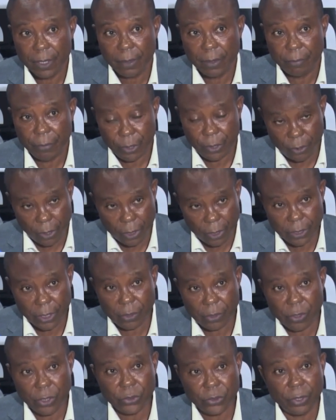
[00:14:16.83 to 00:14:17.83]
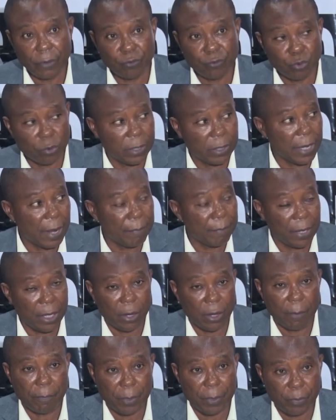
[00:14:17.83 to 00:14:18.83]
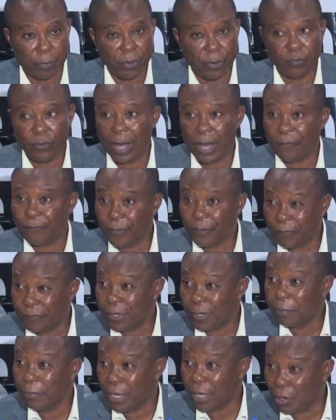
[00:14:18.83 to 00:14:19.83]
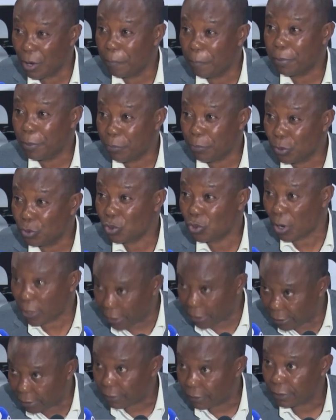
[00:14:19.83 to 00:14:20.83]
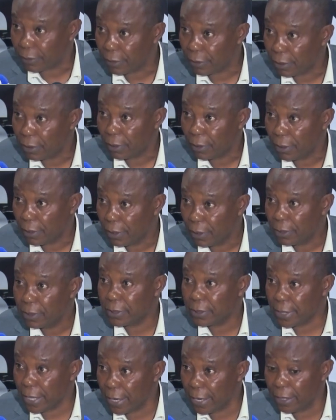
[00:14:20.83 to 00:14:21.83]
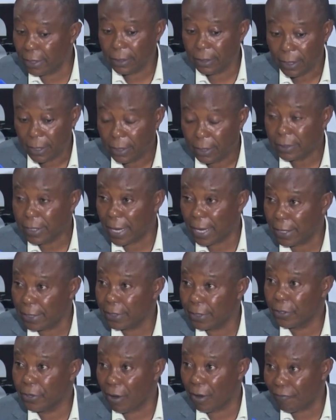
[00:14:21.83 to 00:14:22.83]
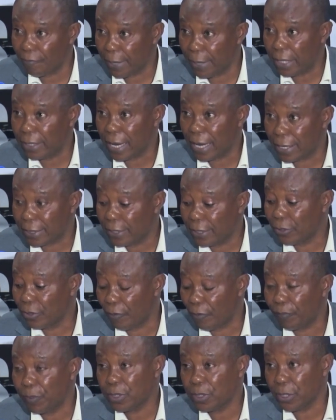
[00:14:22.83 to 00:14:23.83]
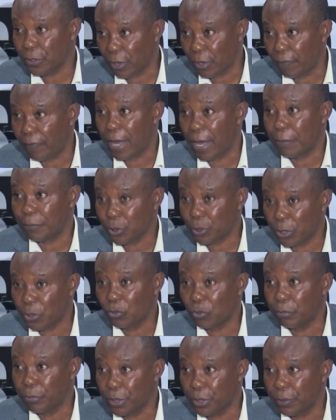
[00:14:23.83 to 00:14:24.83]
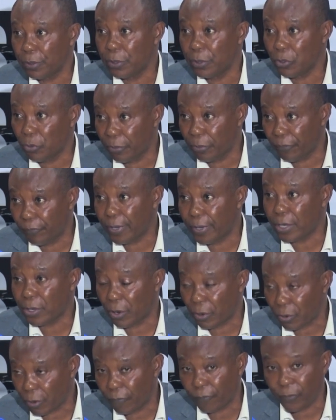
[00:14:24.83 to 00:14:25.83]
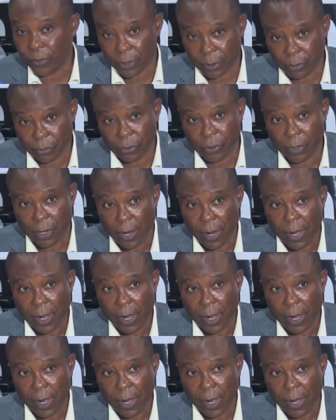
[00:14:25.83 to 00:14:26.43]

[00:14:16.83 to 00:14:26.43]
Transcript: Because a country of 200 million people, if you have 50 million people talking, telling the government that enough is enough, I'm sure they will be very uncomfortable.